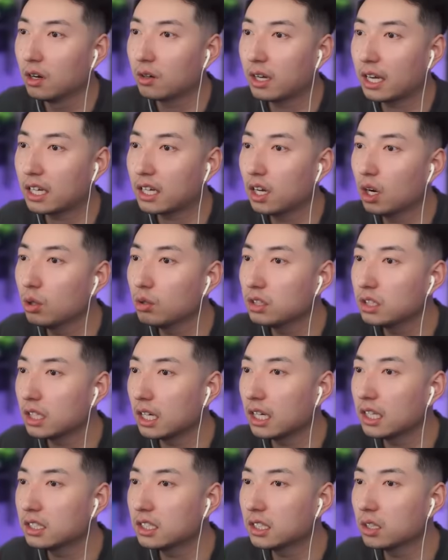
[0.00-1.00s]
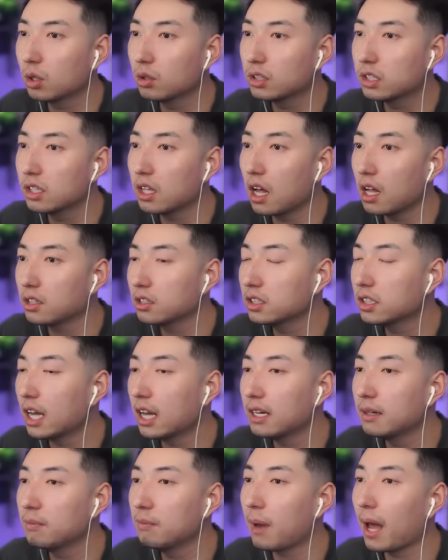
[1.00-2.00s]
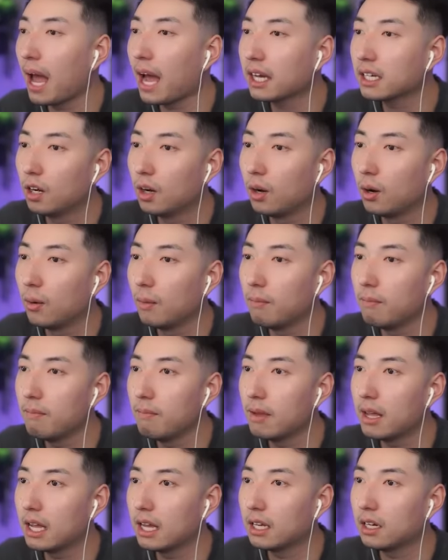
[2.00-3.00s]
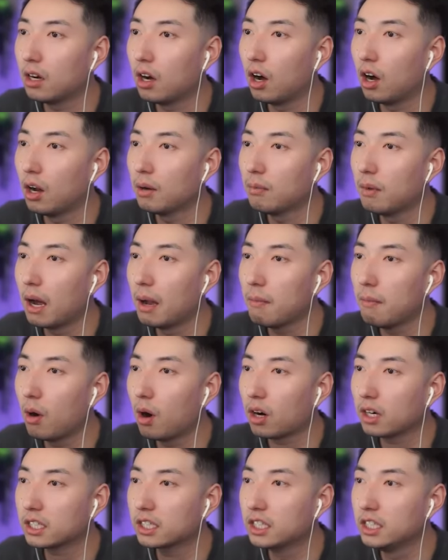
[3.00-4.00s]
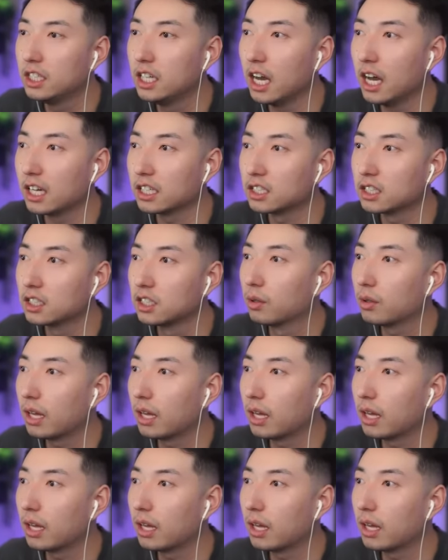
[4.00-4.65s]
Okay, Coach, is it go to the other side and back? Oh, man, on my mark, yes.